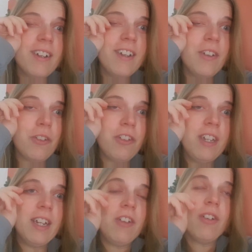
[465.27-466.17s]
not
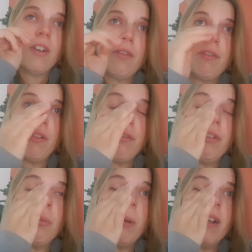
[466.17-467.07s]
seeing each other for a
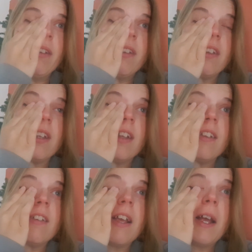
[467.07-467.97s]
few months
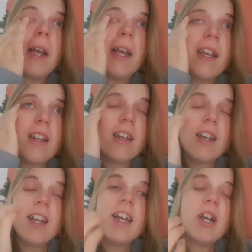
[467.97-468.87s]
is
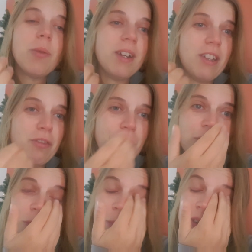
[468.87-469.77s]
quite
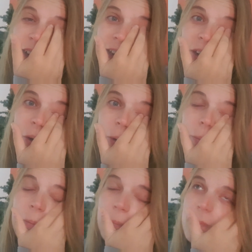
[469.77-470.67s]
difficult. But I know
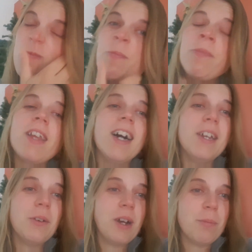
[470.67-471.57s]

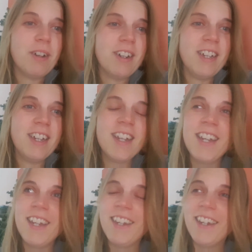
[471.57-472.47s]
I'm ready.
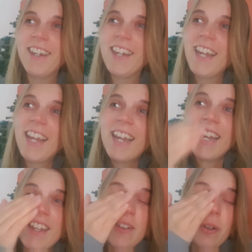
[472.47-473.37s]

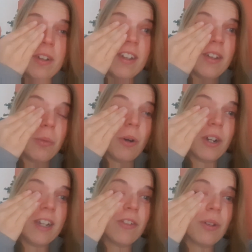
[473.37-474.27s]
And the
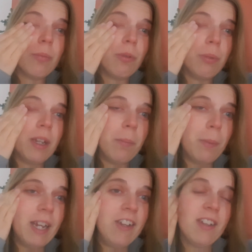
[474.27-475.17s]
walking trip will be
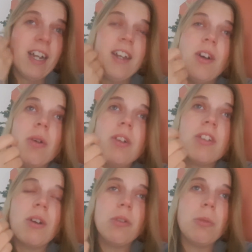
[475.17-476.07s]
amazing. I know it's
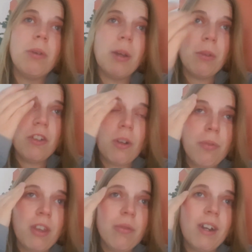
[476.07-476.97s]
going to bring me
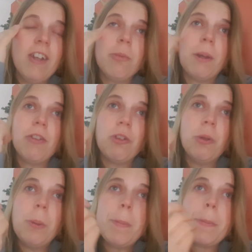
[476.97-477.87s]
something really
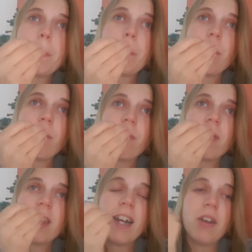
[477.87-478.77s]
special.
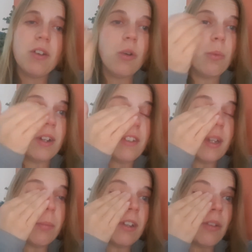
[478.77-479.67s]
I don't know what
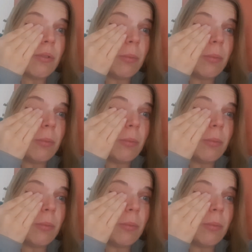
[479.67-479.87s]
yet, but it will